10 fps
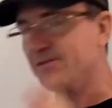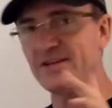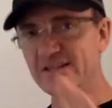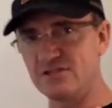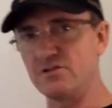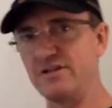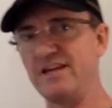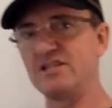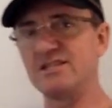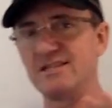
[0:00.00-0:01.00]
That's
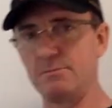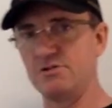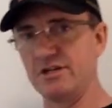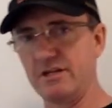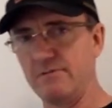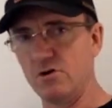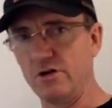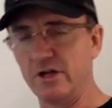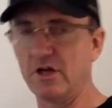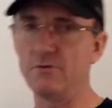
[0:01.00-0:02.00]
today's subject. I'm
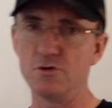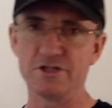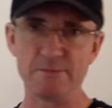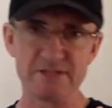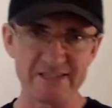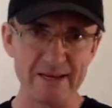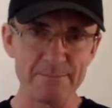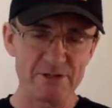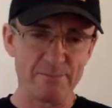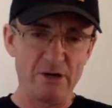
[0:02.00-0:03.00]
going to give you some
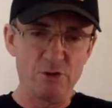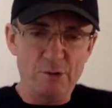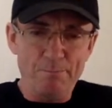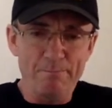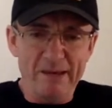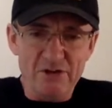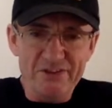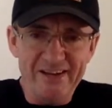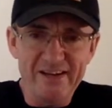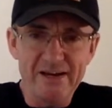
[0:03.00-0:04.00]
steps about the
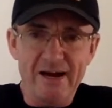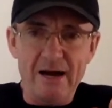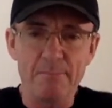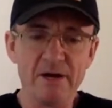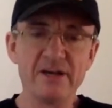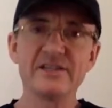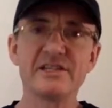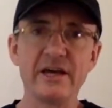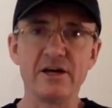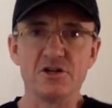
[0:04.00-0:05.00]
building up,
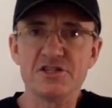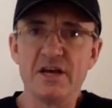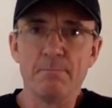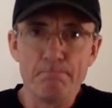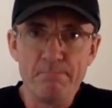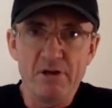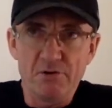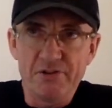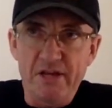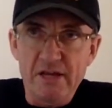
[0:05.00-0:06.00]
sales,
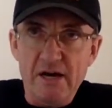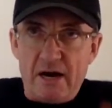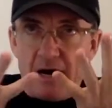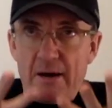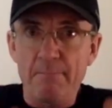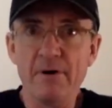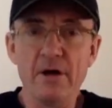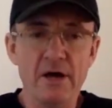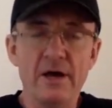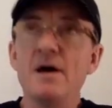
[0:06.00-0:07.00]
building up,
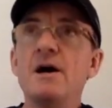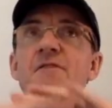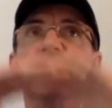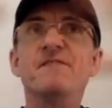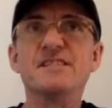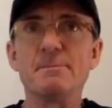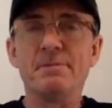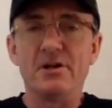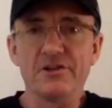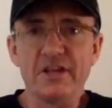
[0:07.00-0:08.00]

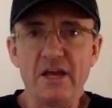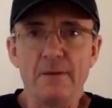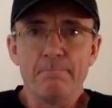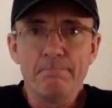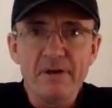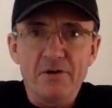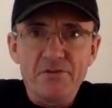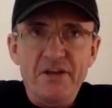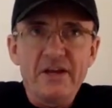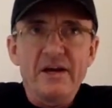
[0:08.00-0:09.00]
visibility,
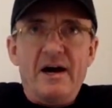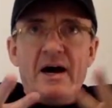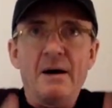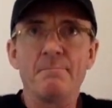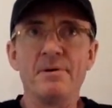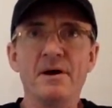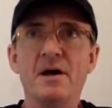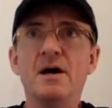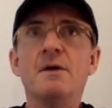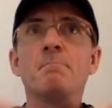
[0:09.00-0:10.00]
building up,
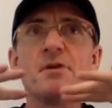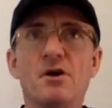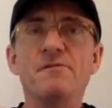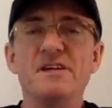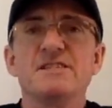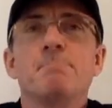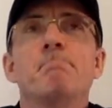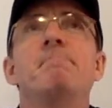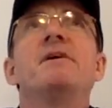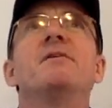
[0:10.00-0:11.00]
profits,
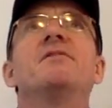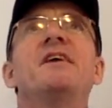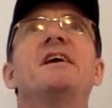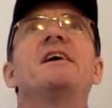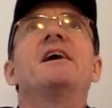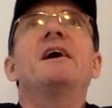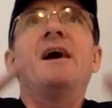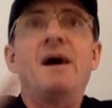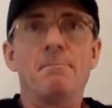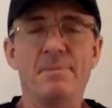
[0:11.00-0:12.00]
building
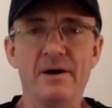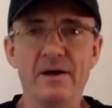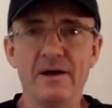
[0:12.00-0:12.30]
up,